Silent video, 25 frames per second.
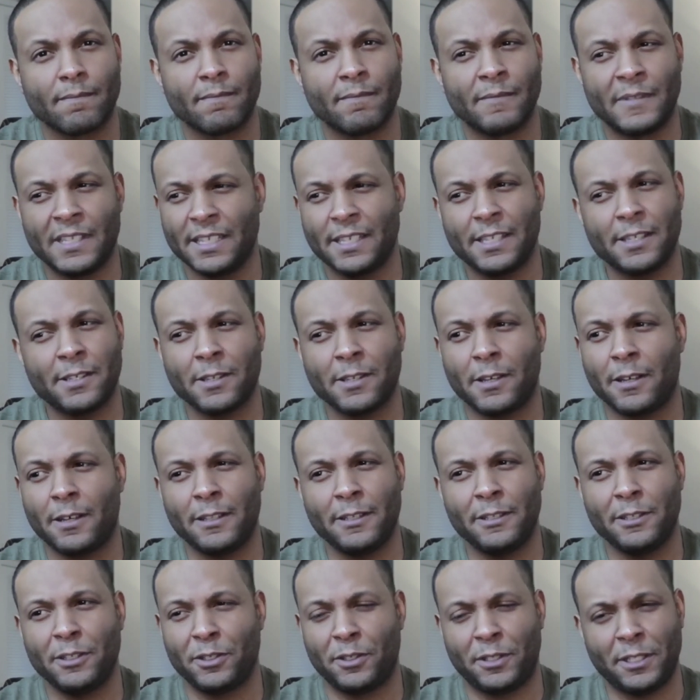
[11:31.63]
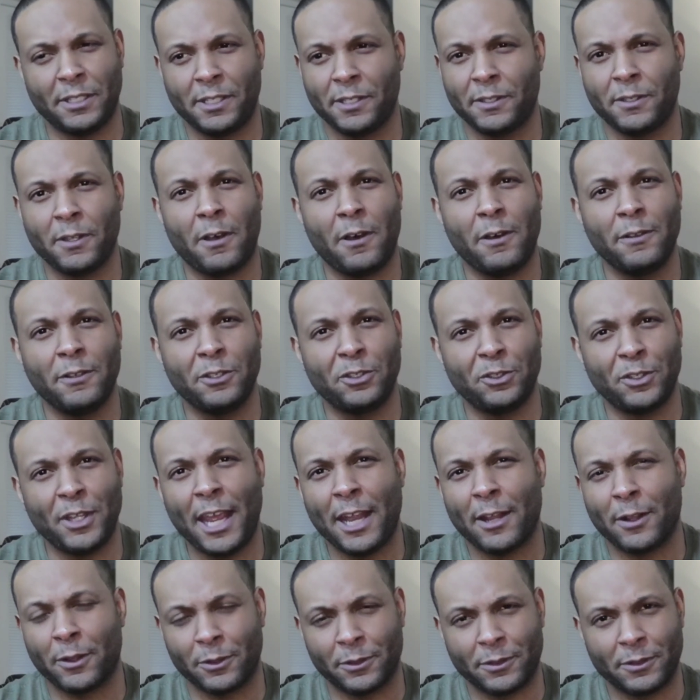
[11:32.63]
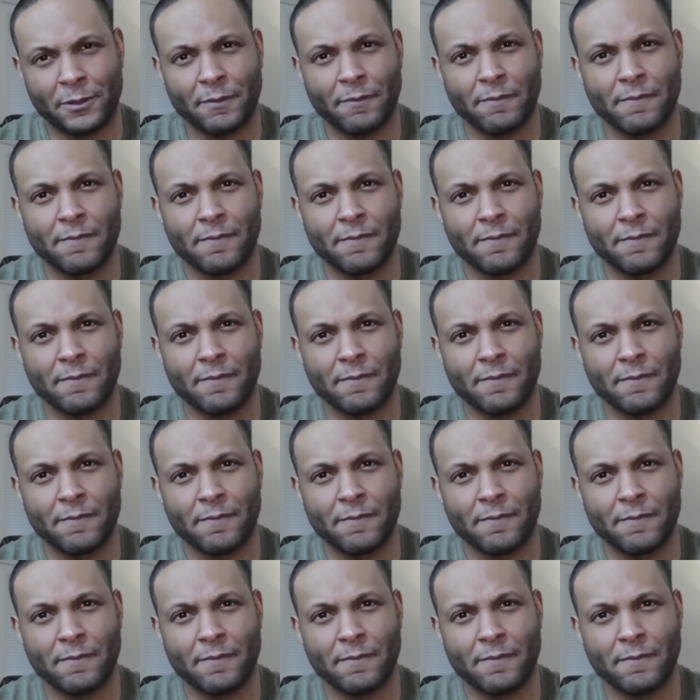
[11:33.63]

This is all in the shadows.